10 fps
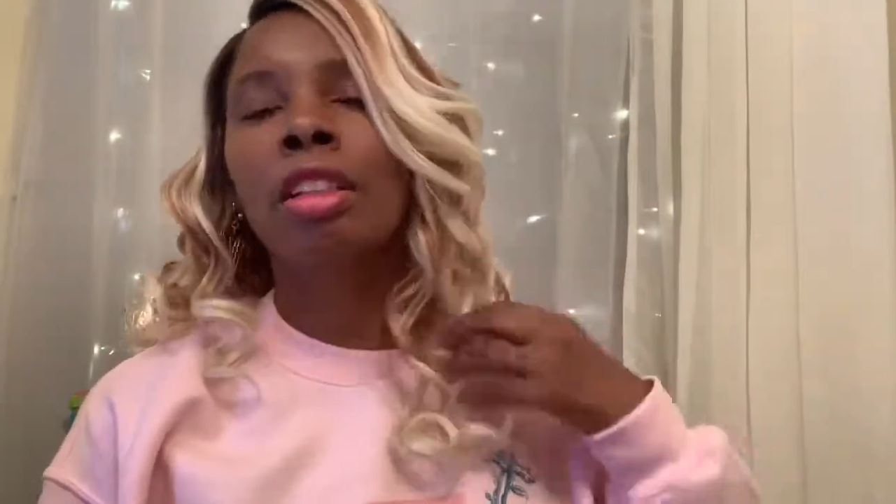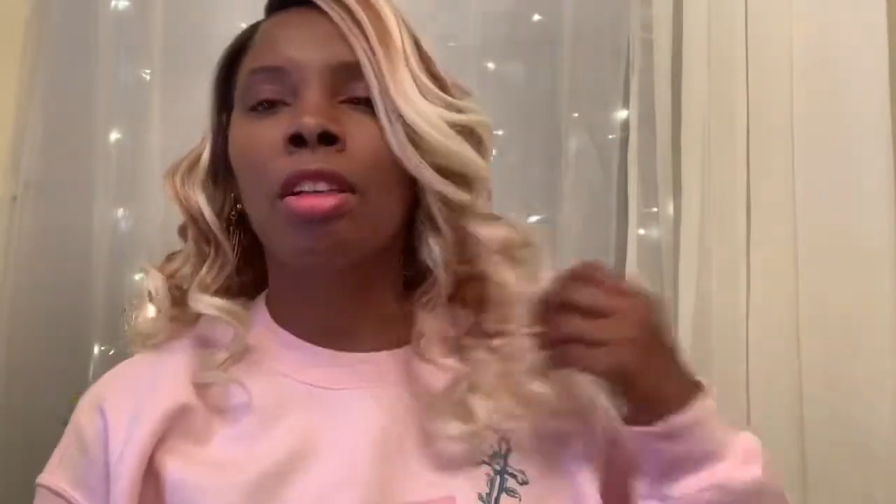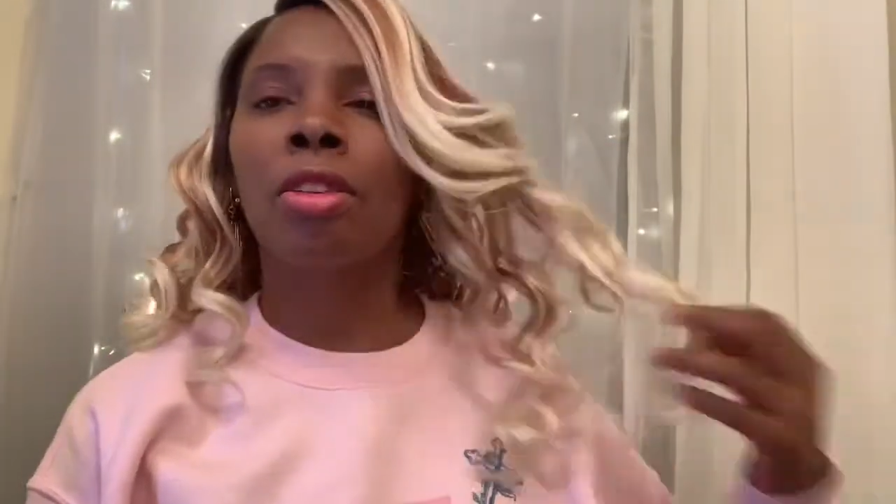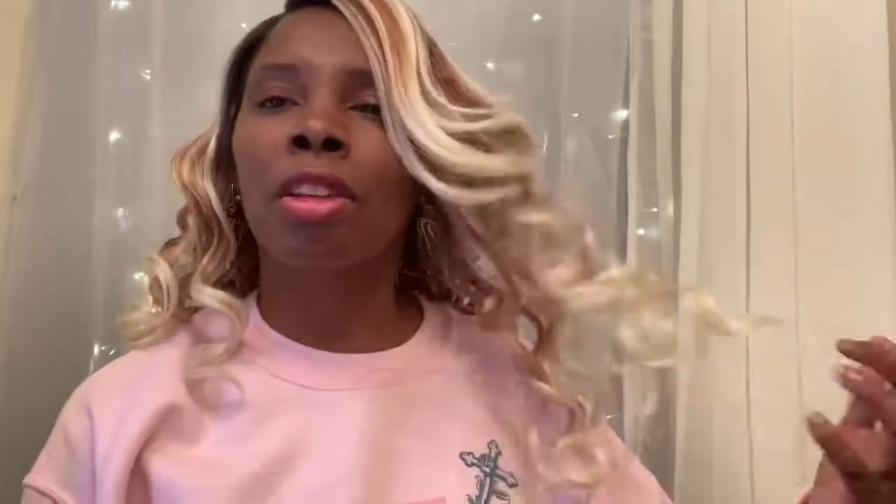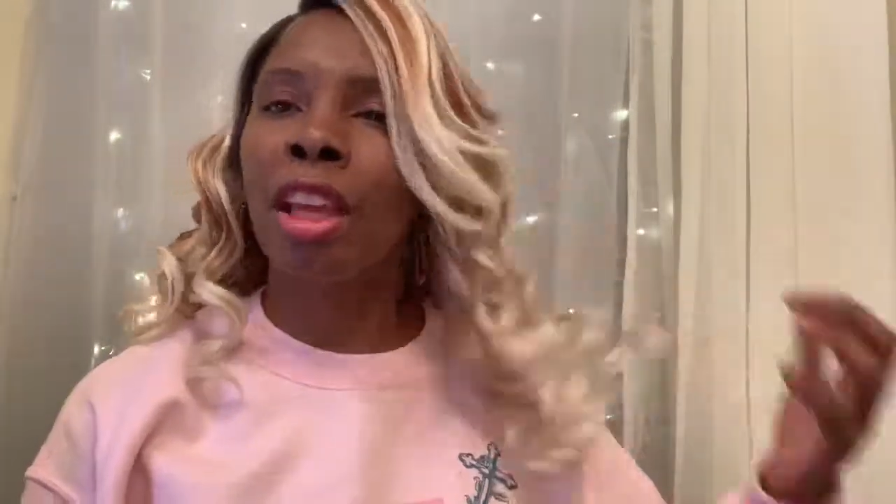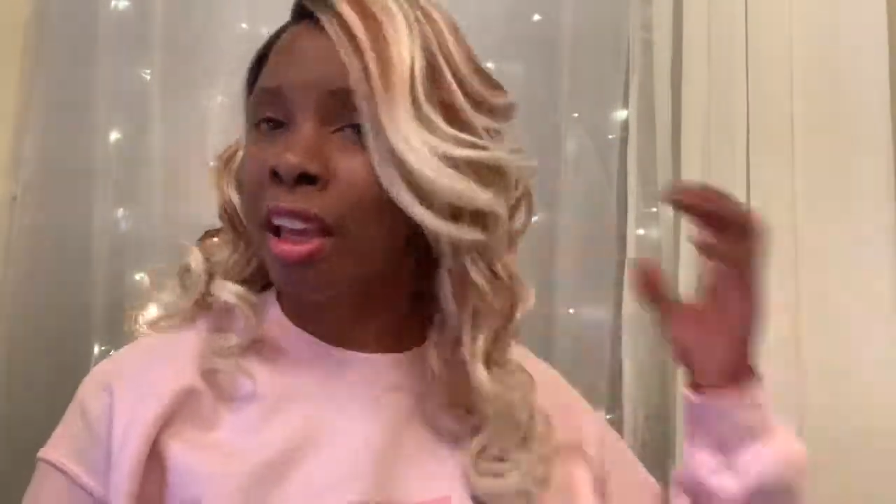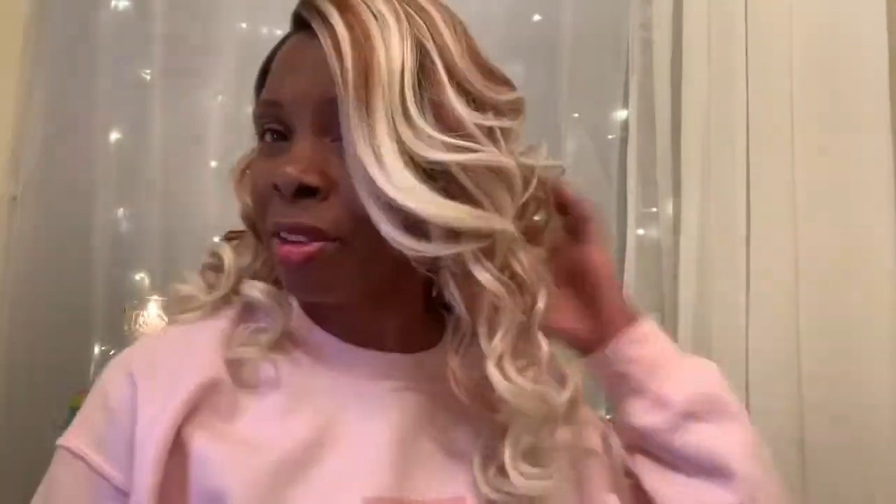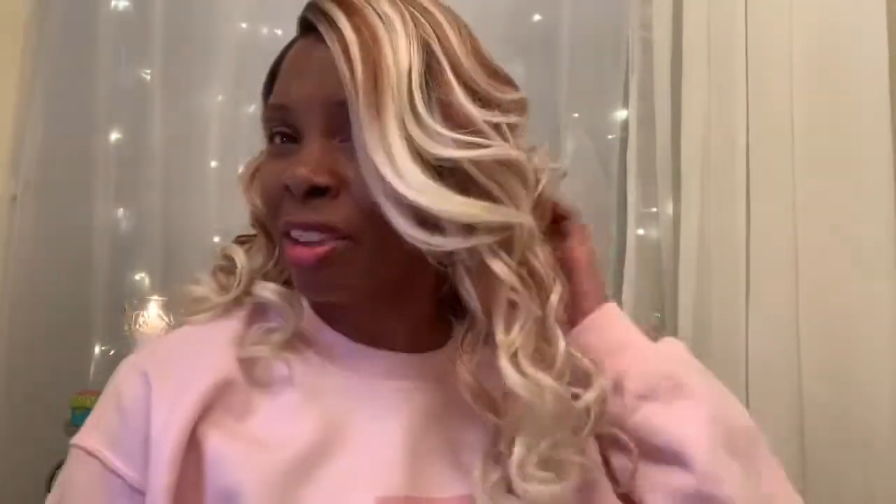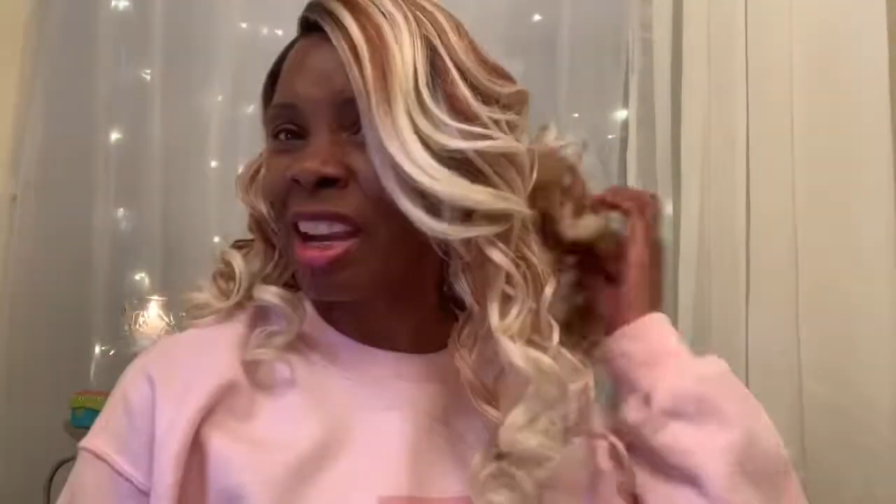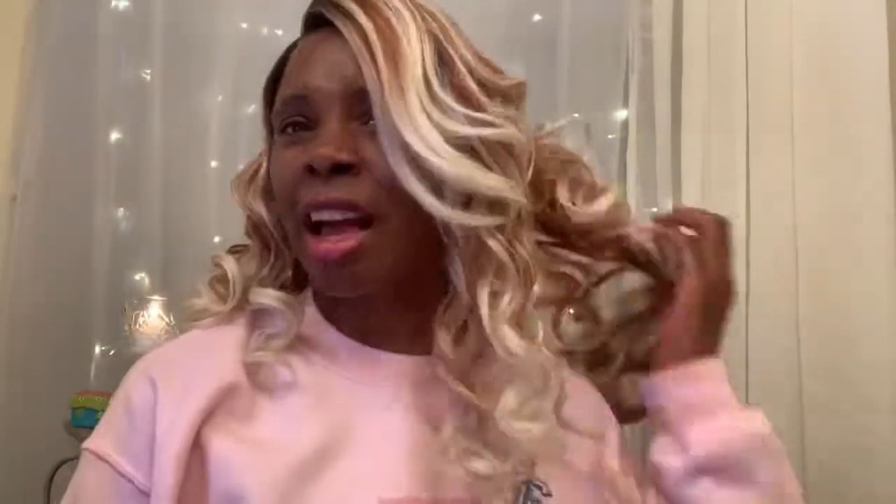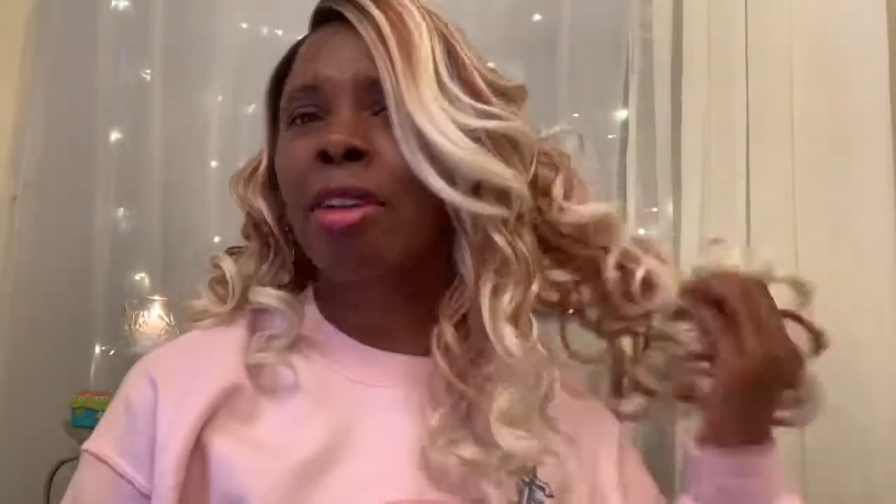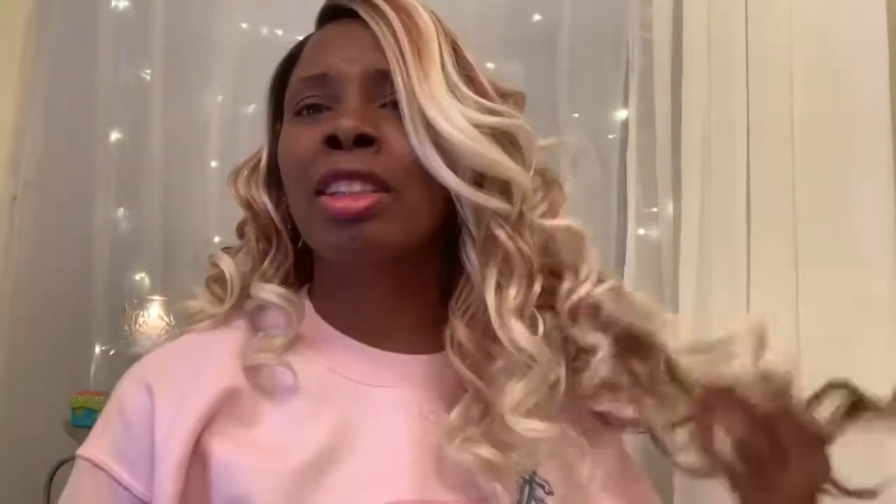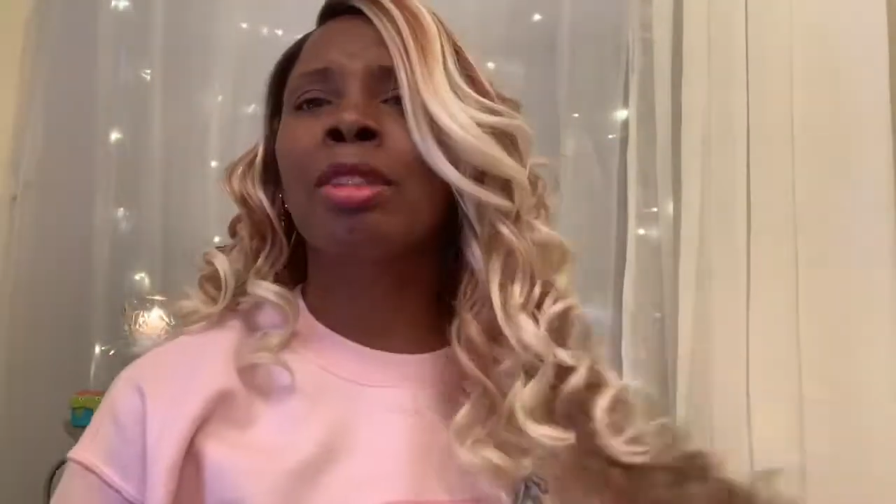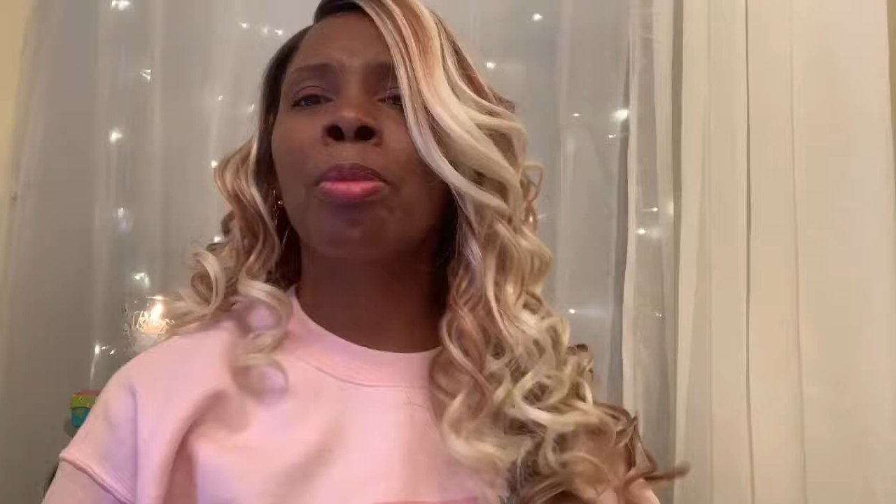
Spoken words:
So yeah, and I'll just